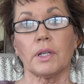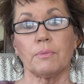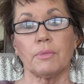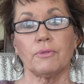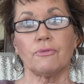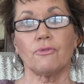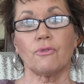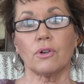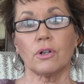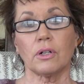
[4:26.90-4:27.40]

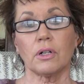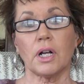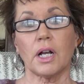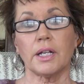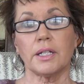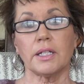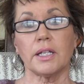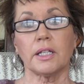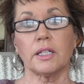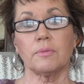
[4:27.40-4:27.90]
before
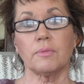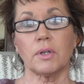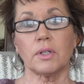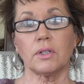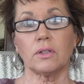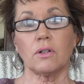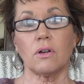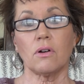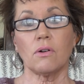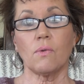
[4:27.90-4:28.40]
I take him
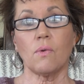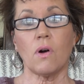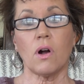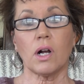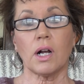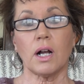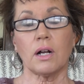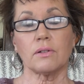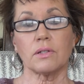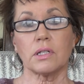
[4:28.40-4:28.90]
on a long
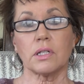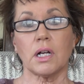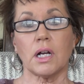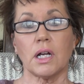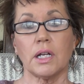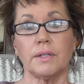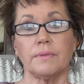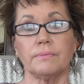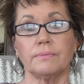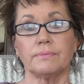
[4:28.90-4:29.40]
walk
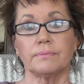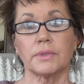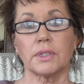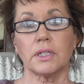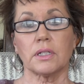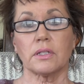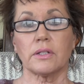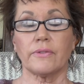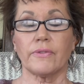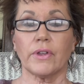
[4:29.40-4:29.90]
outside
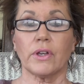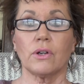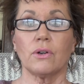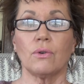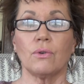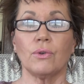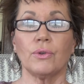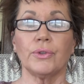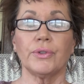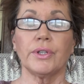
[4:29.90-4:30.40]
because of the
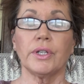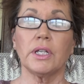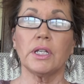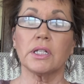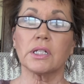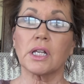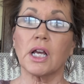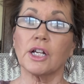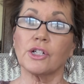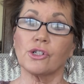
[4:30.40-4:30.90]
cold, and
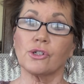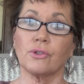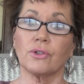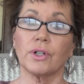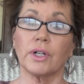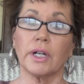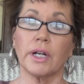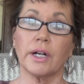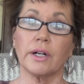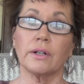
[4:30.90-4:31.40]
he's got
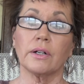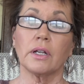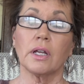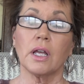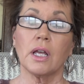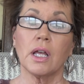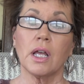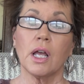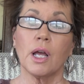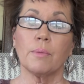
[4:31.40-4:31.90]
short hair.
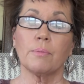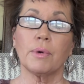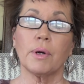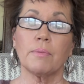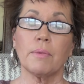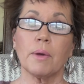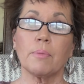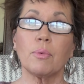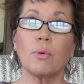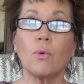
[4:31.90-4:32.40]

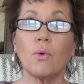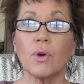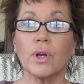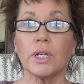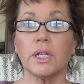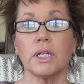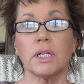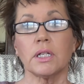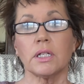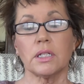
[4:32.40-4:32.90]
But my
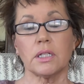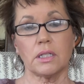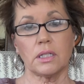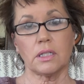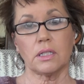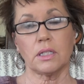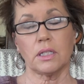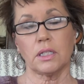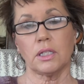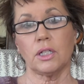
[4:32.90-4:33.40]
point
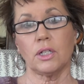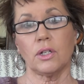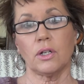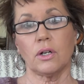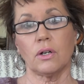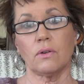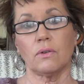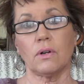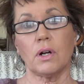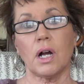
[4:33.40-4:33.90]
is, you
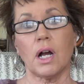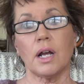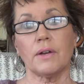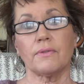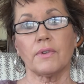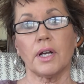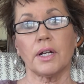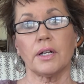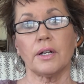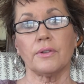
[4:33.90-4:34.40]
know,
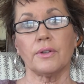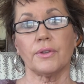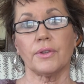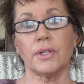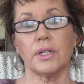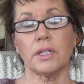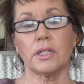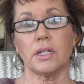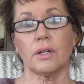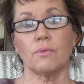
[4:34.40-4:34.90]
I've got other
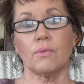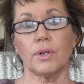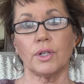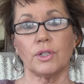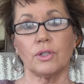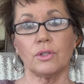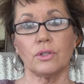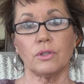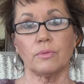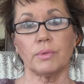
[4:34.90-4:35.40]
things I want
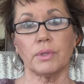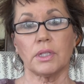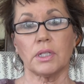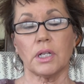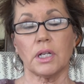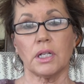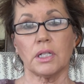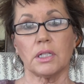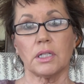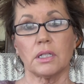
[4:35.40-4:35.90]
to do
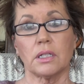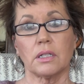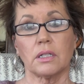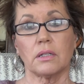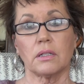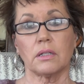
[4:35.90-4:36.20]
besides